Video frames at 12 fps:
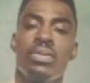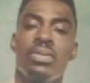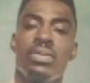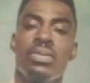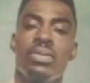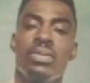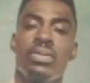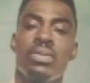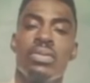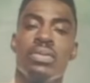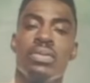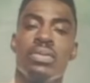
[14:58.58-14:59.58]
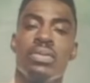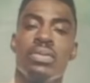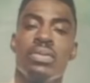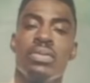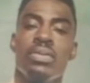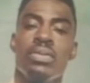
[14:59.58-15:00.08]

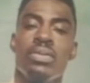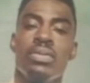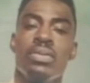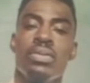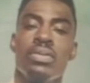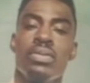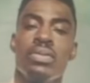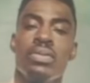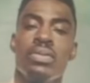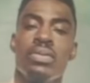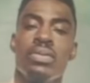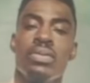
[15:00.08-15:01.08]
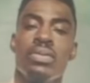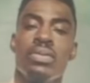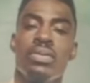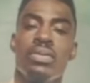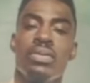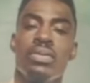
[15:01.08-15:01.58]

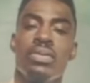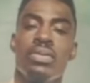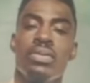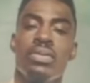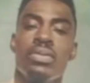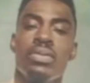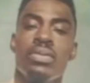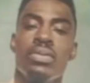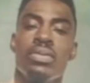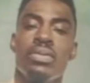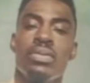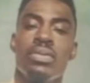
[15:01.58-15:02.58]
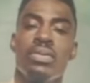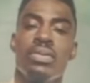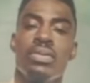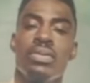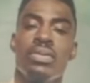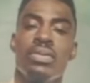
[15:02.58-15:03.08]

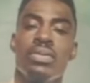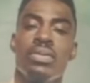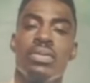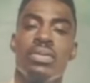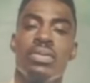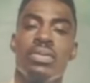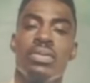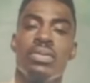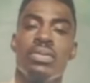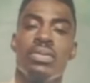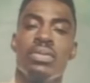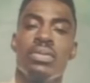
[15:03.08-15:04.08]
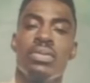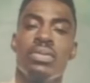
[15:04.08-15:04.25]
No words are spoken by the person on screen.